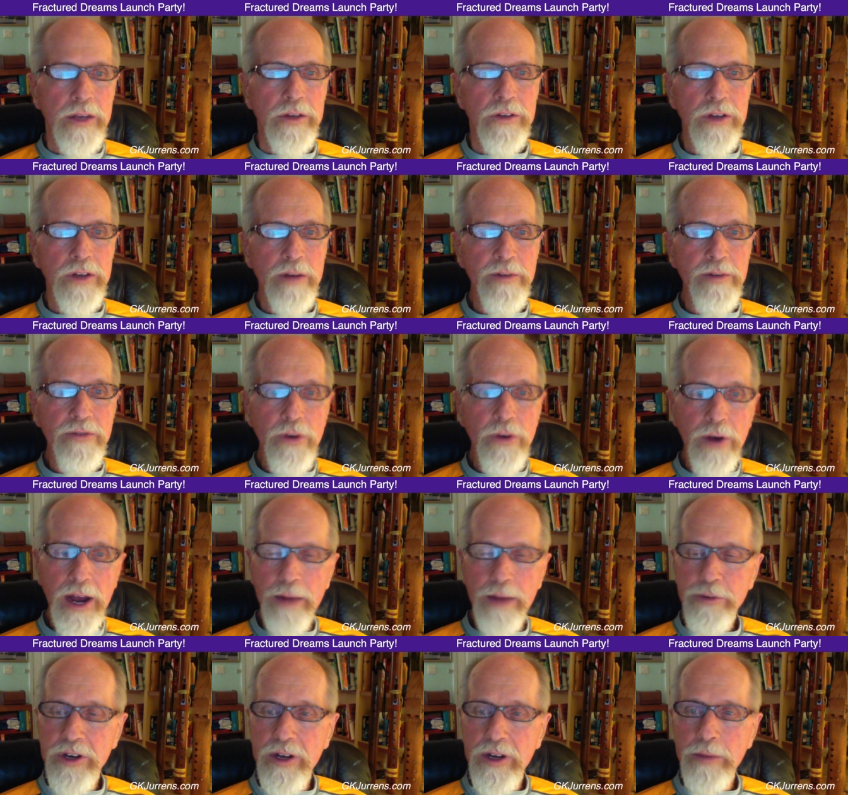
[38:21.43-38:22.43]
Some of you
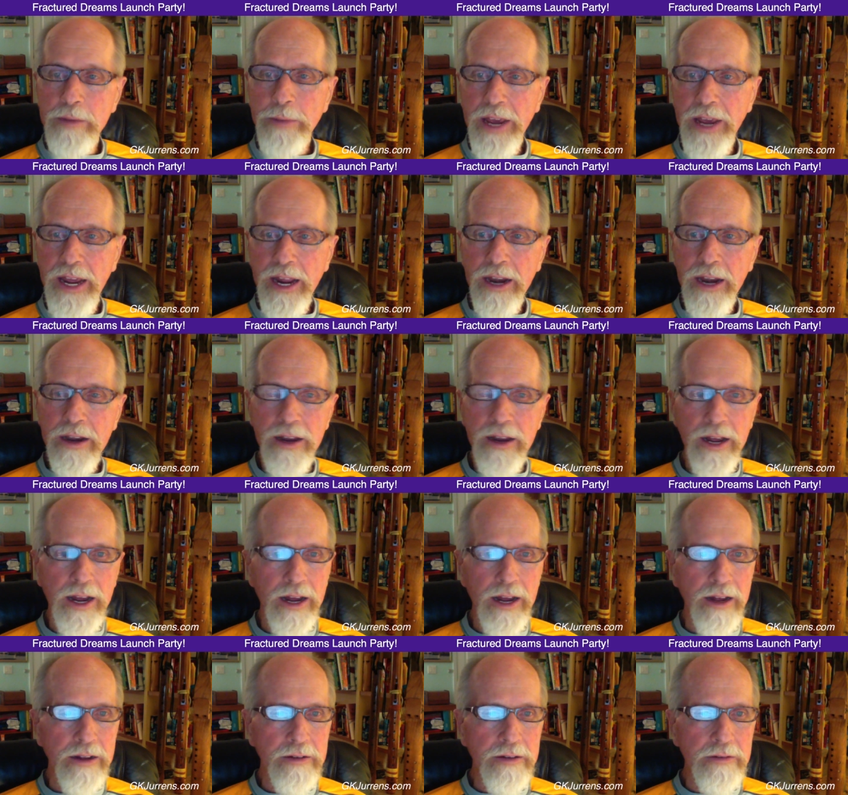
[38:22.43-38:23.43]
optionally paid
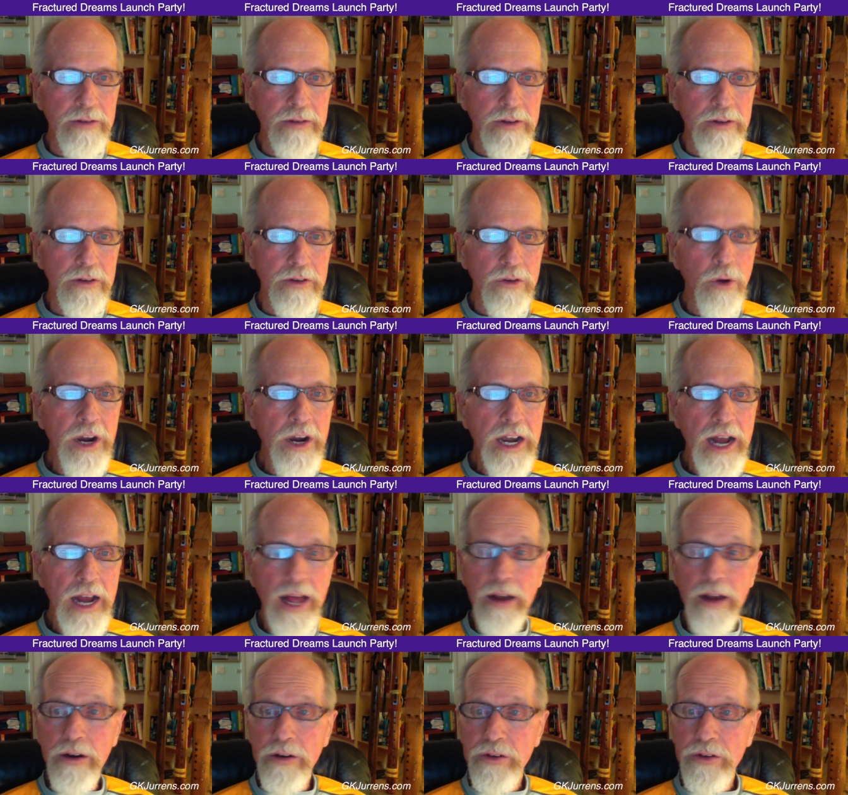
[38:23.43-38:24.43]

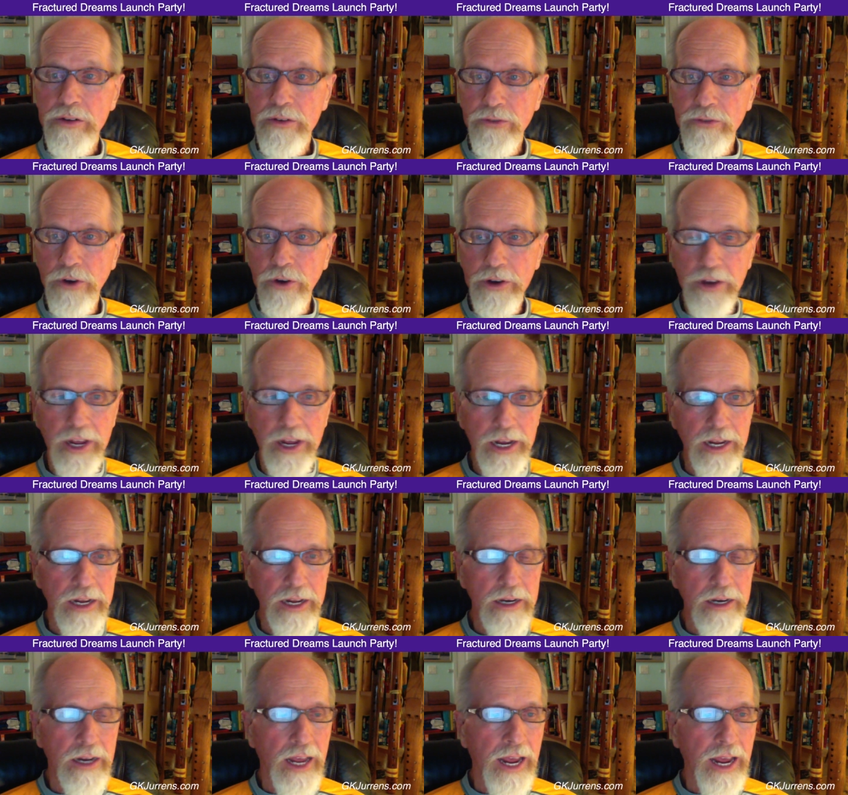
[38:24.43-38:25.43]
$20 for a
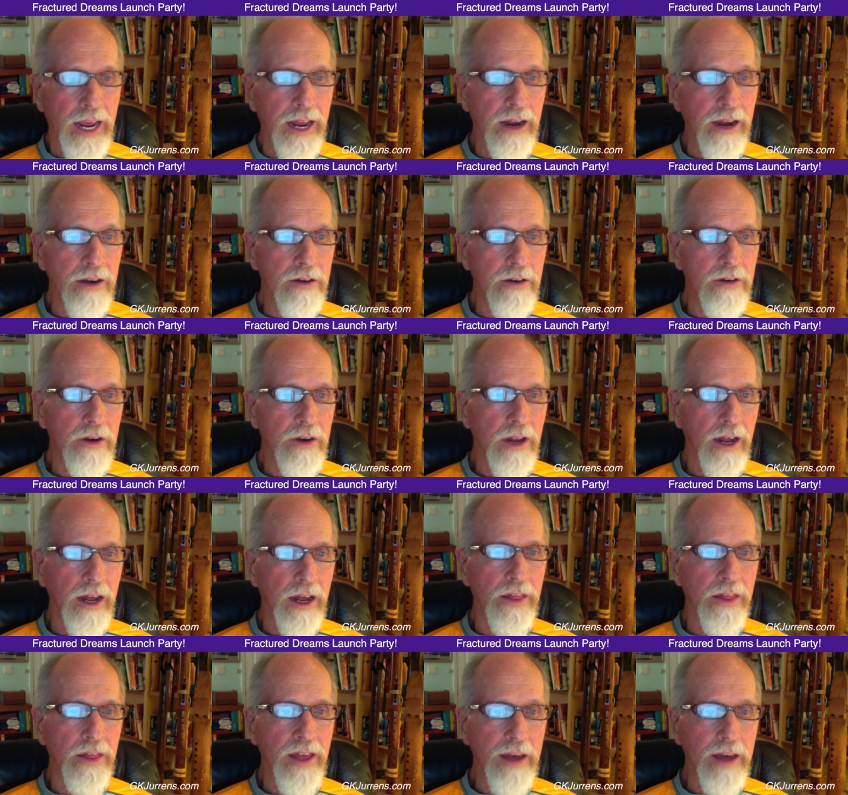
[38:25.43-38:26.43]
ticket, and
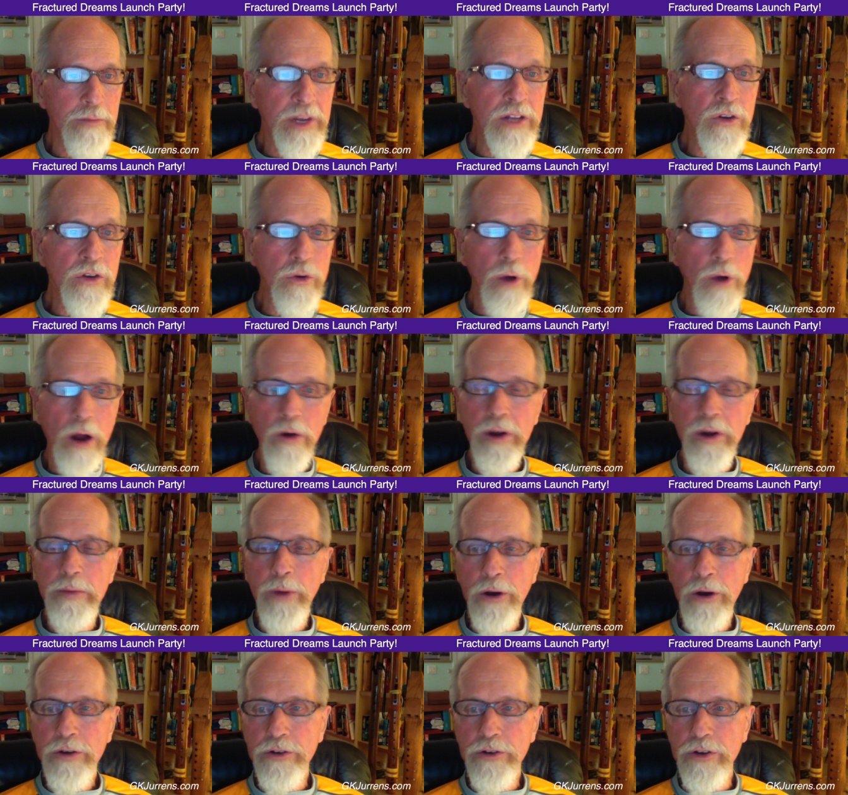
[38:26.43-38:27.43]
that means you already
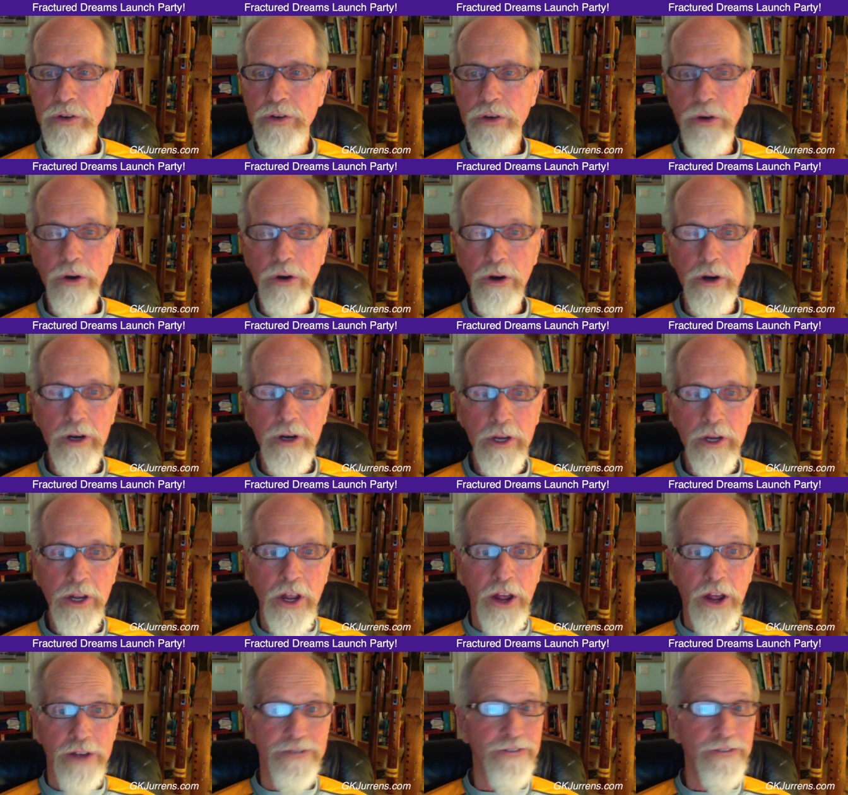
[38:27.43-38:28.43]
purchased your
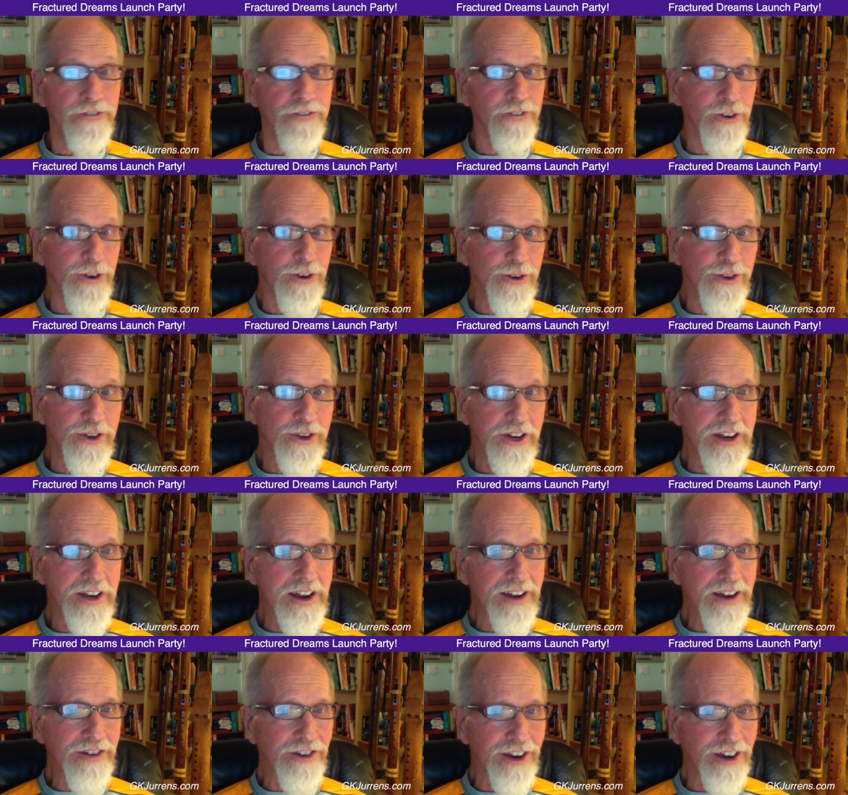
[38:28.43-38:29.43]
first
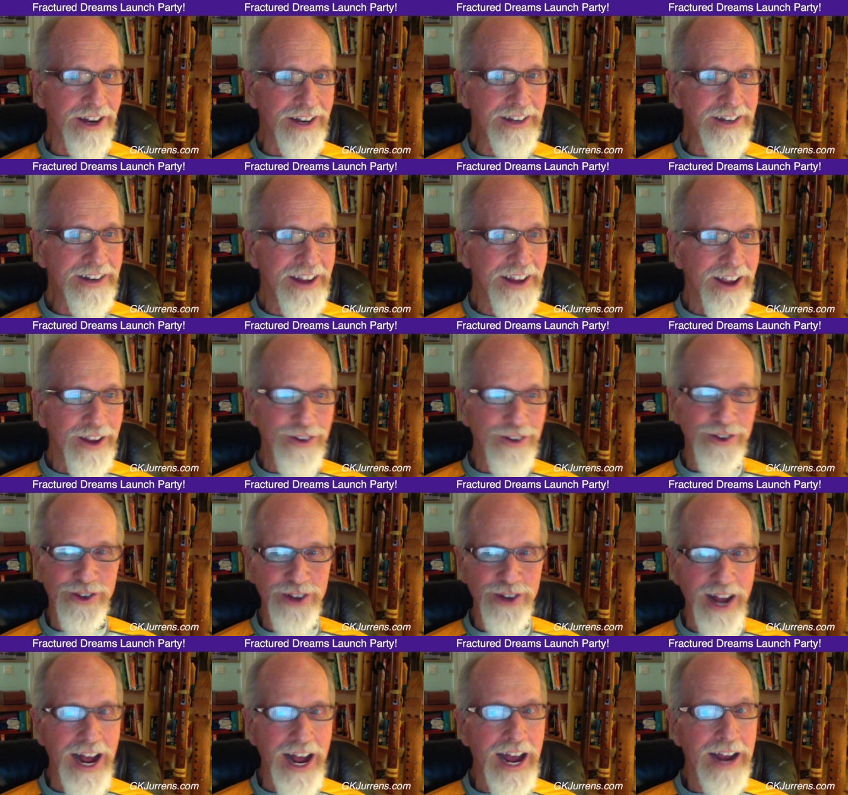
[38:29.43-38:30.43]
edition,
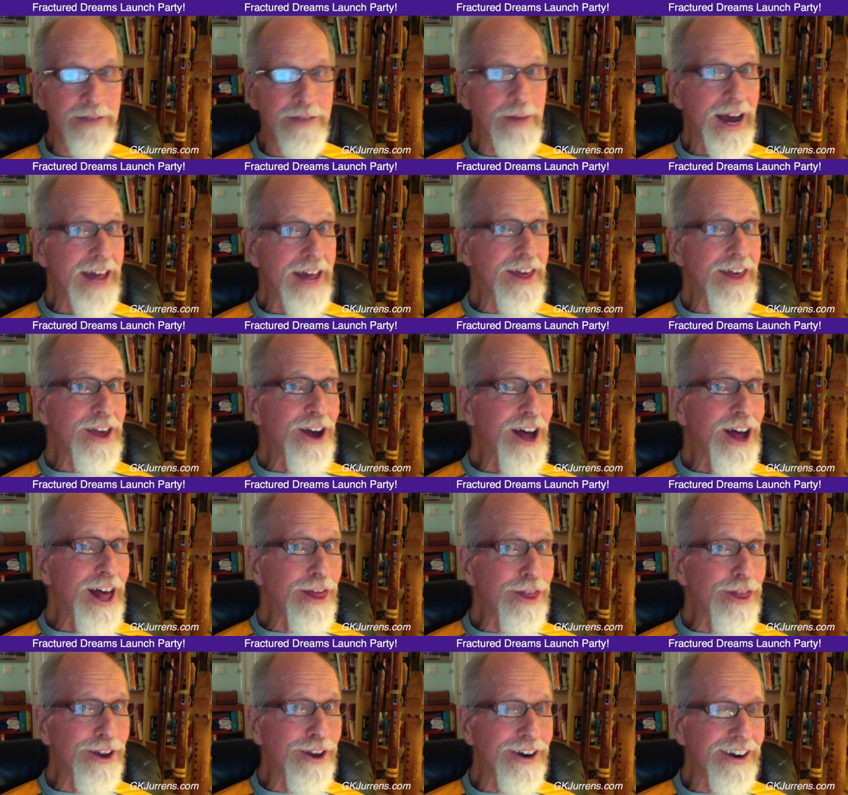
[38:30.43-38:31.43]
signed by the
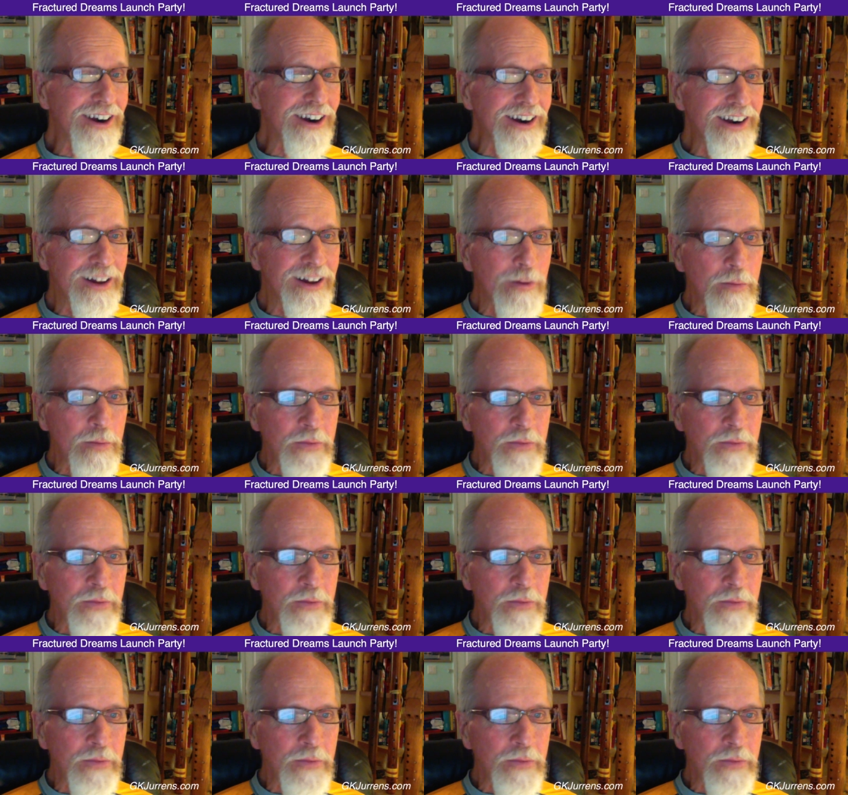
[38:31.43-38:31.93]
author,